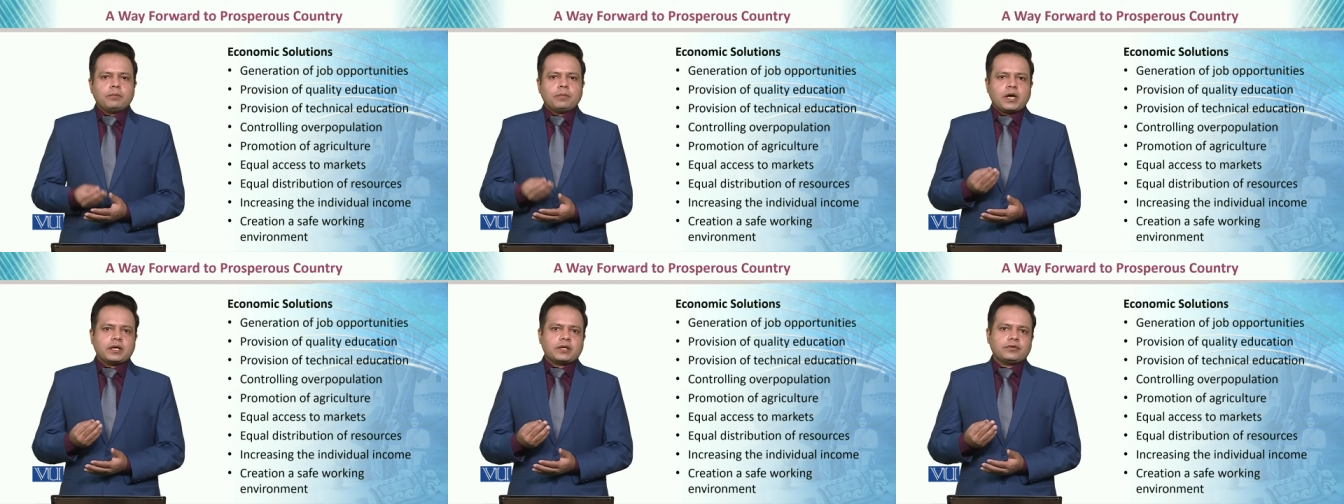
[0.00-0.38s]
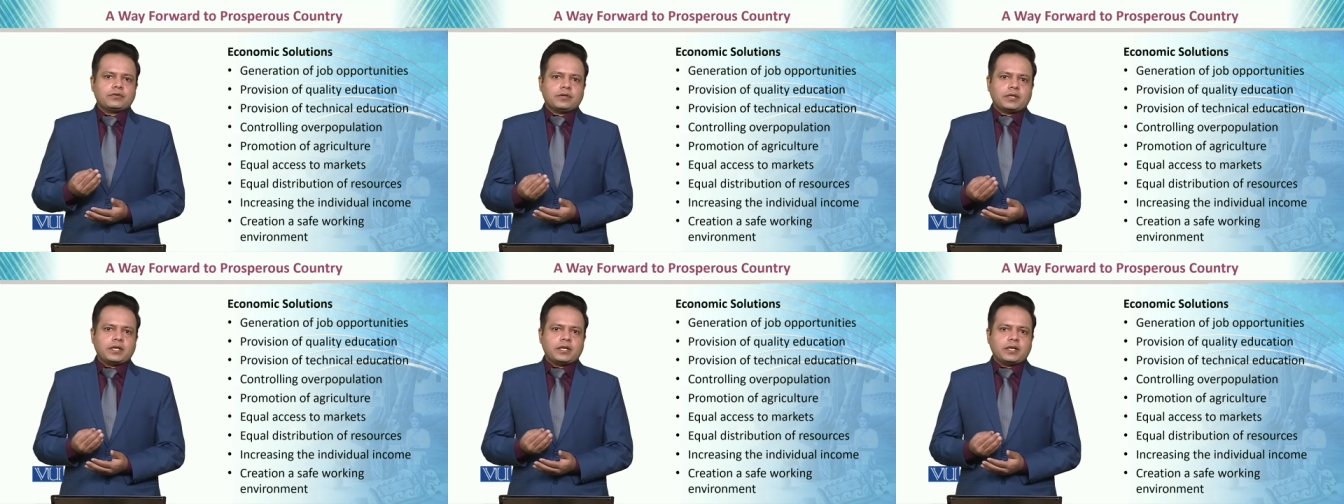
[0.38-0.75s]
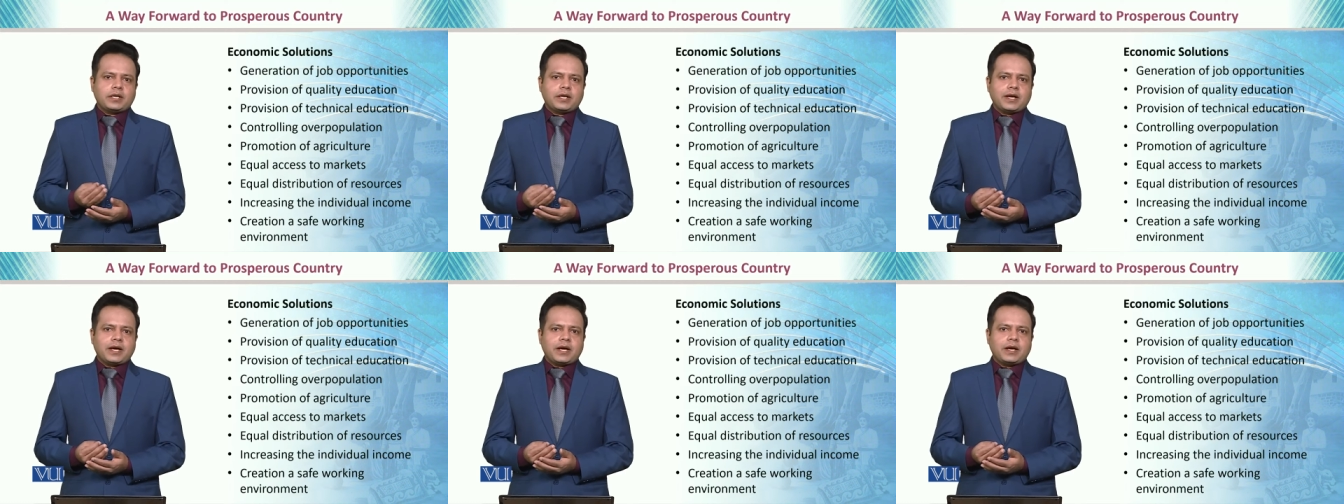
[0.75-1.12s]
Pakistan
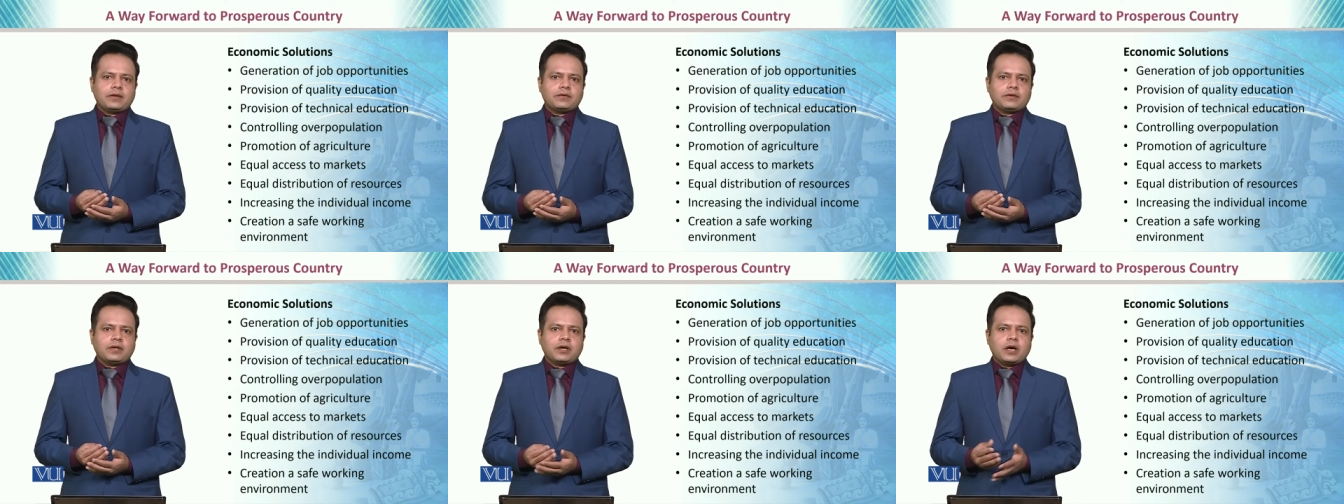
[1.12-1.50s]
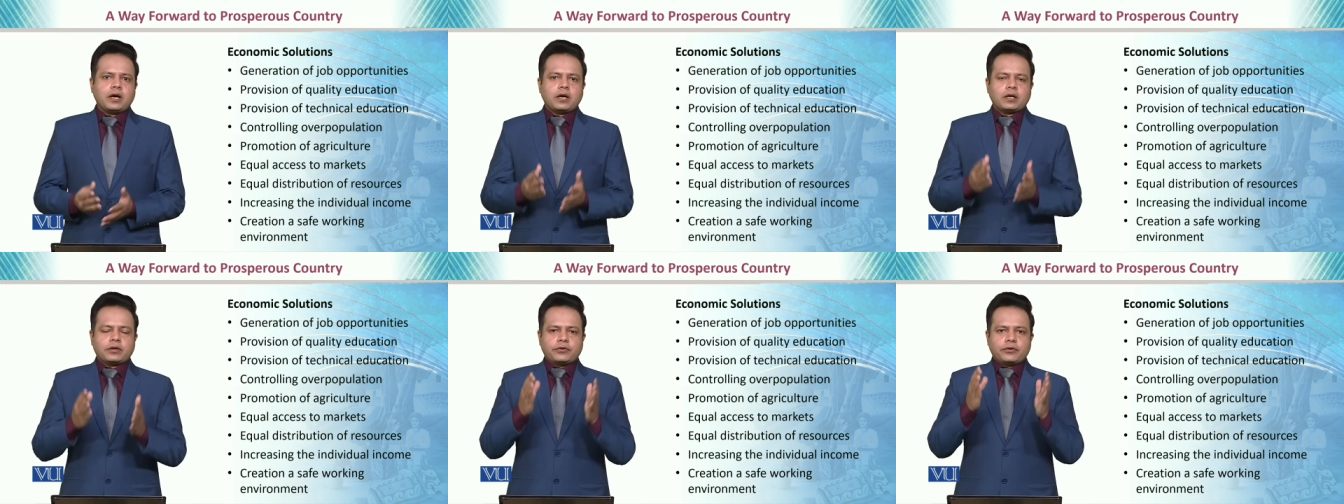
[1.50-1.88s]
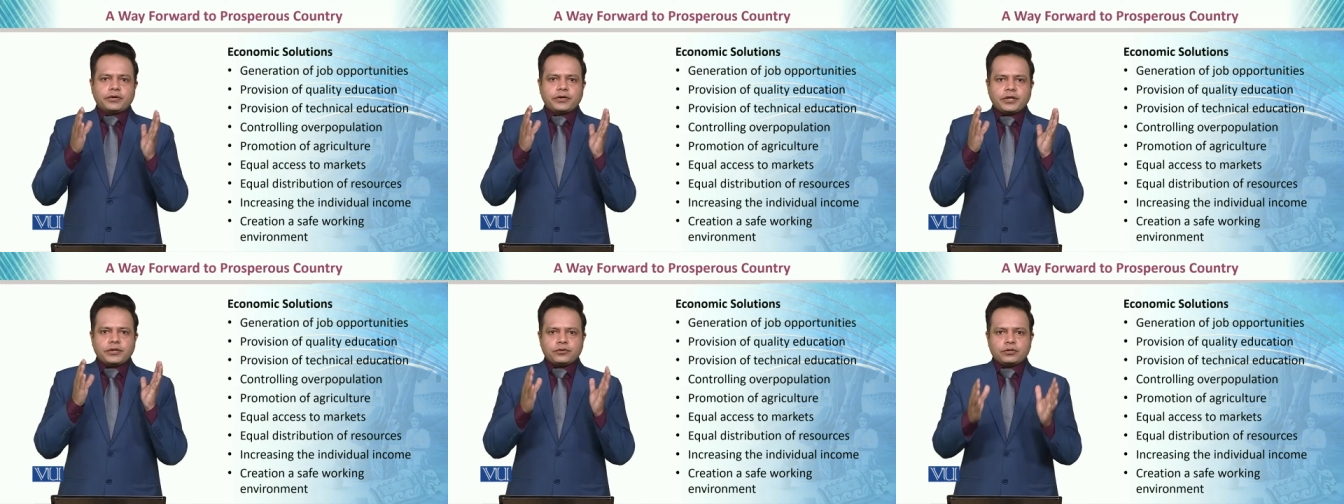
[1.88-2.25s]
has a
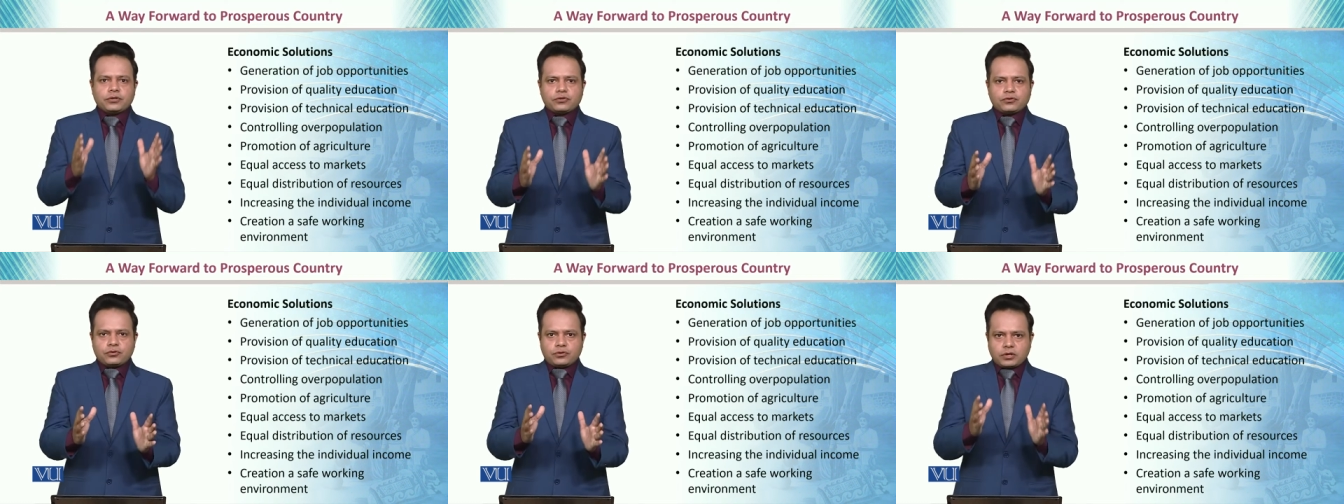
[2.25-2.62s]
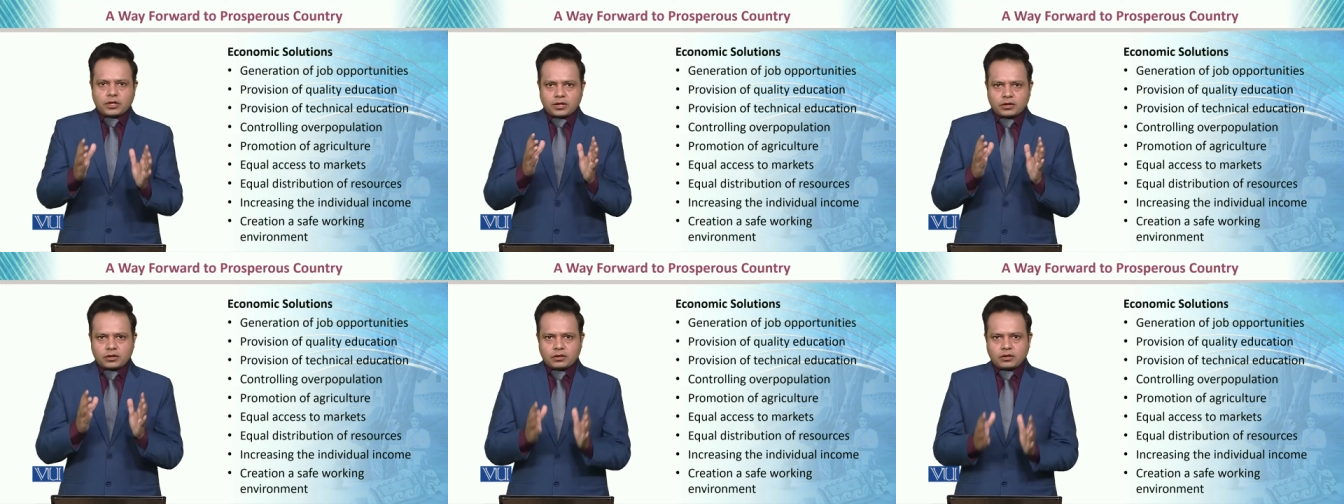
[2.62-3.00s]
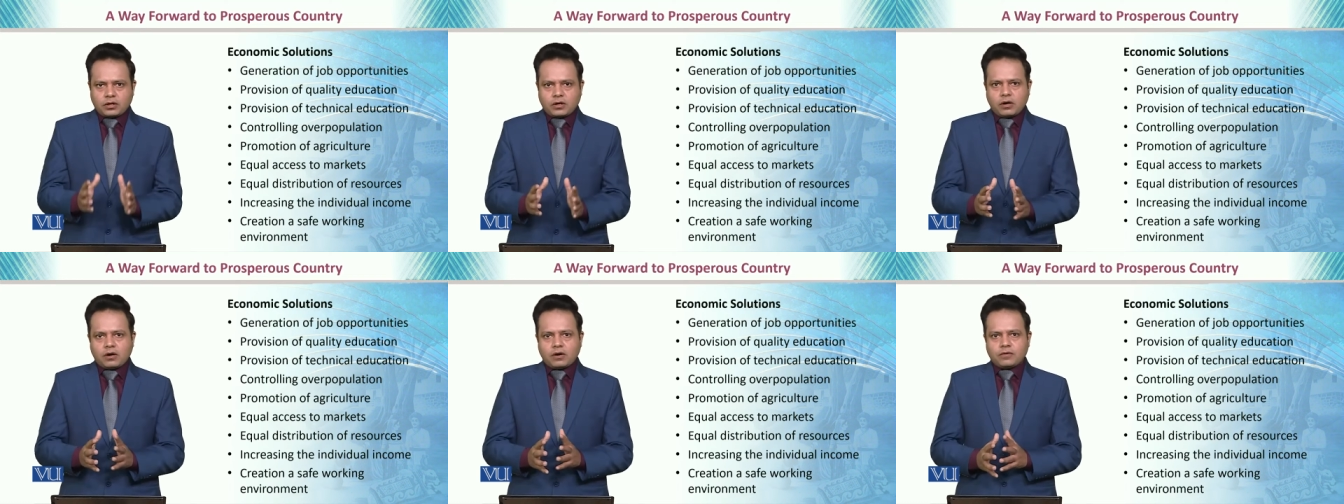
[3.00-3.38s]
greater chunk
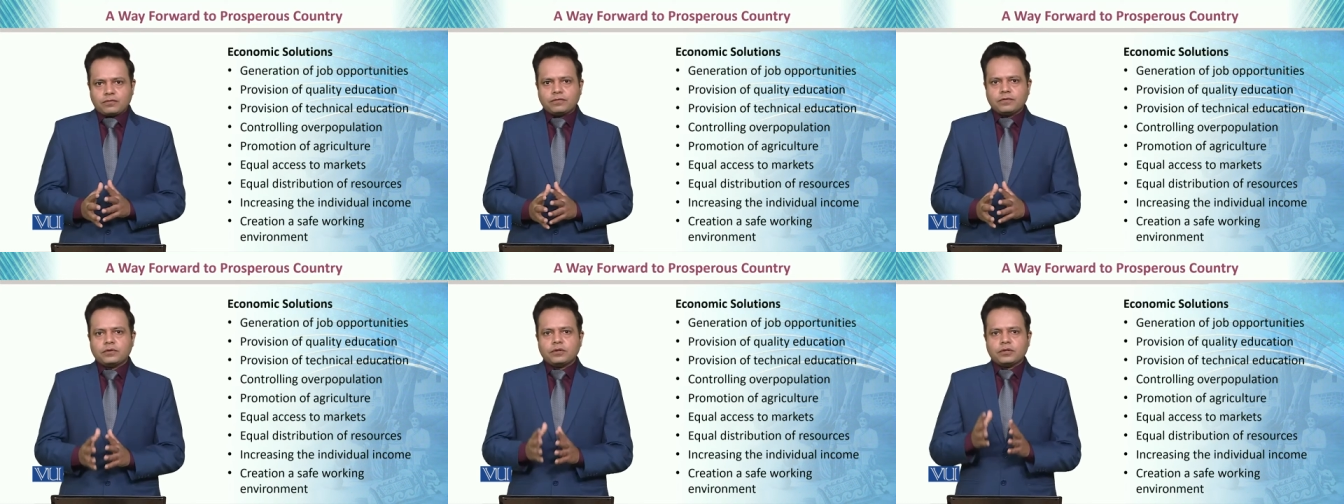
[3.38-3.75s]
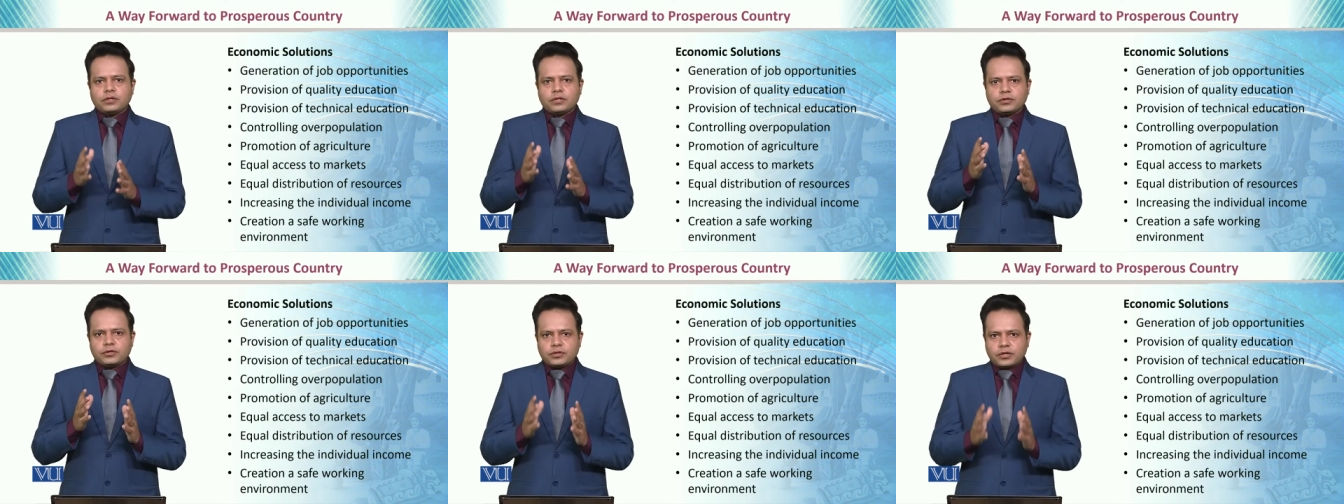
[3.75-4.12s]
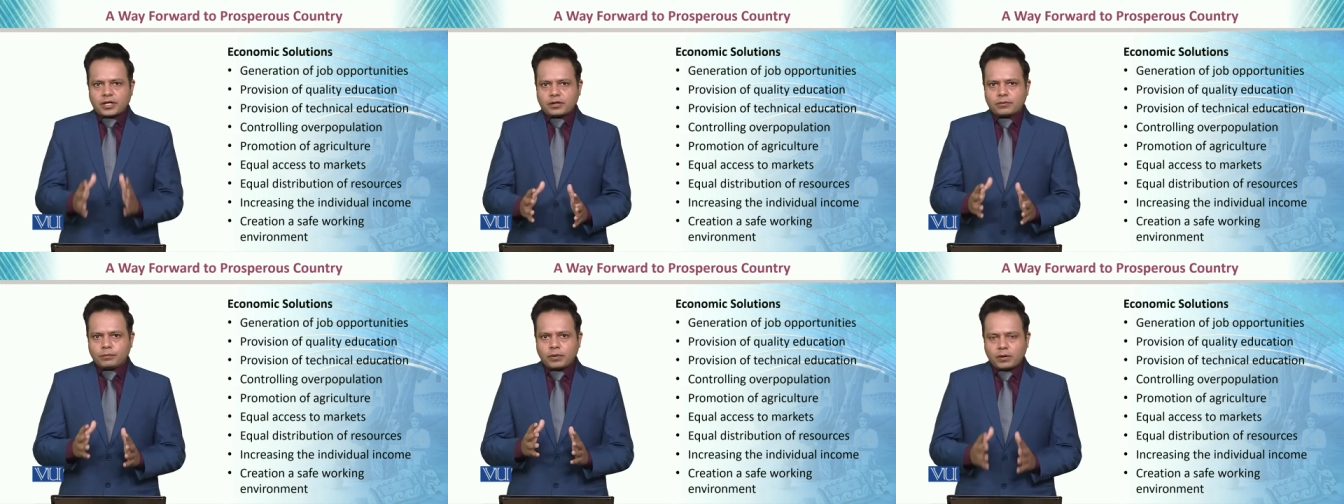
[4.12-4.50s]
of the
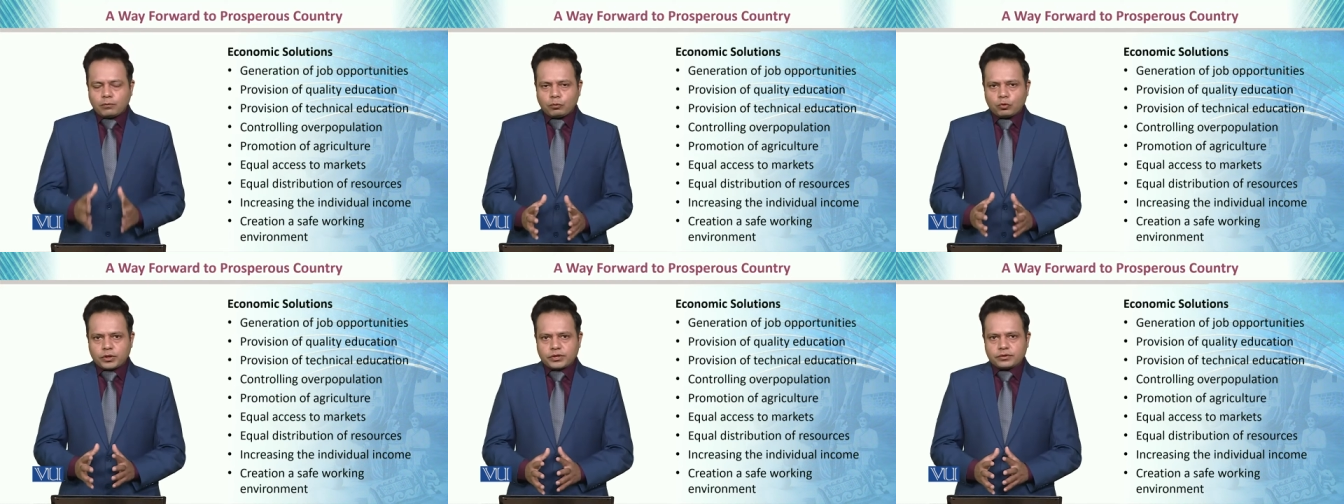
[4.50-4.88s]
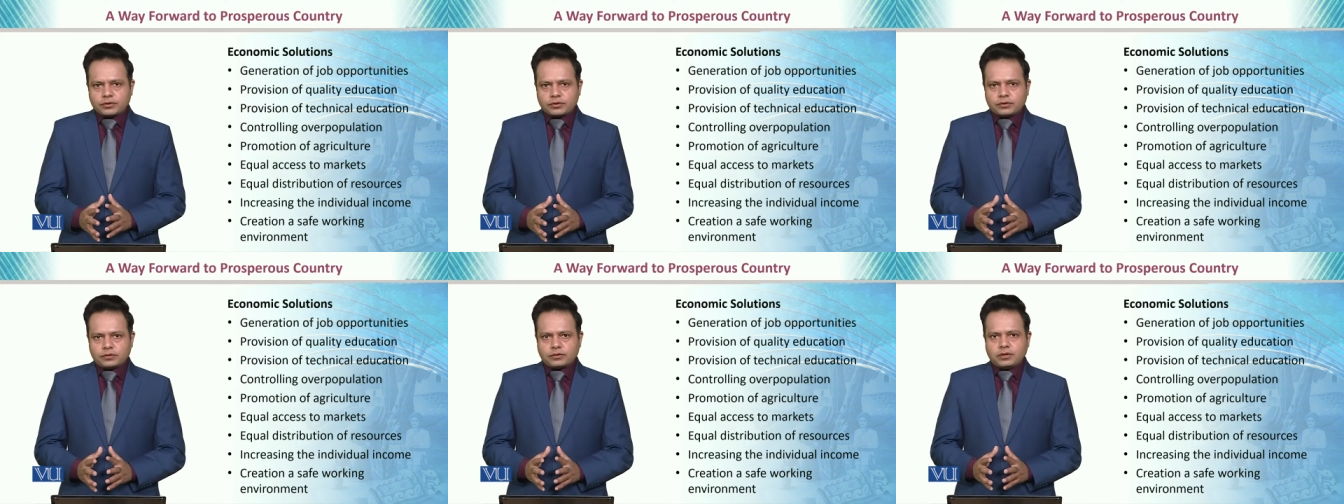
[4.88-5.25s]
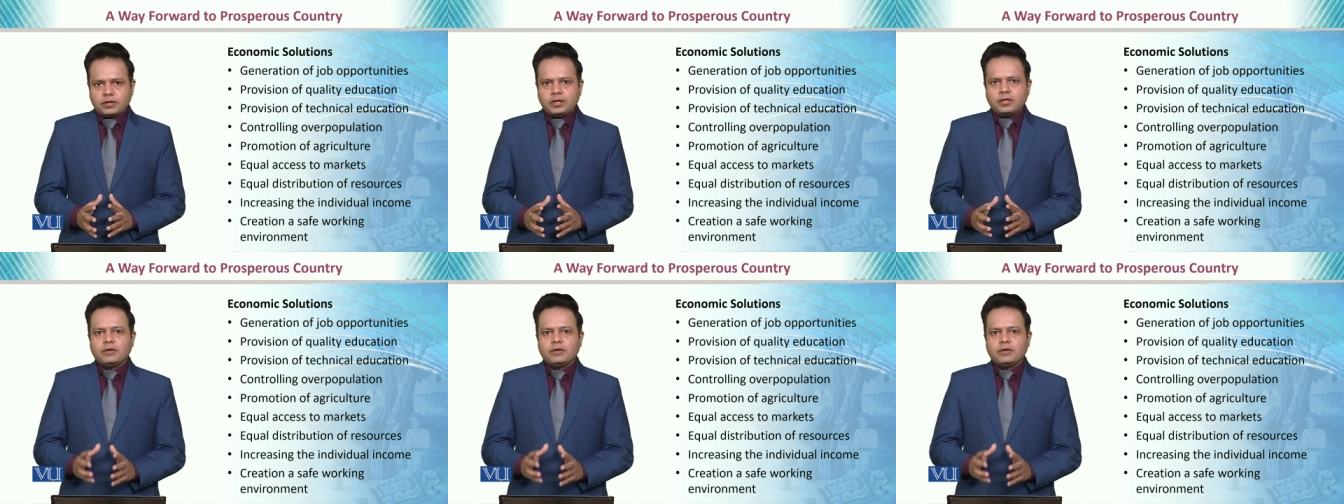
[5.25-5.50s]
young population,